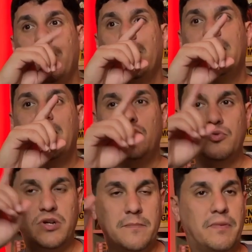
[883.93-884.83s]
that you
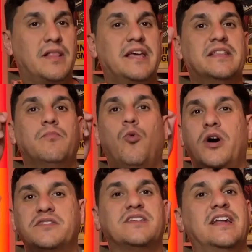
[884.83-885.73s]
can play them
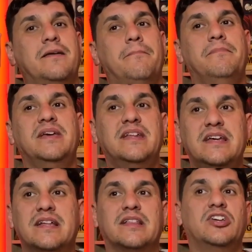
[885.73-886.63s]
once and
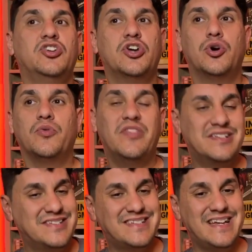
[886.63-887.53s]
immediately know this
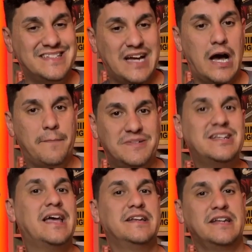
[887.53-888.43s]
is a top
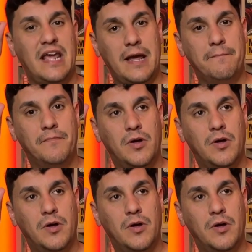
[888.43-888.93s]
10 game.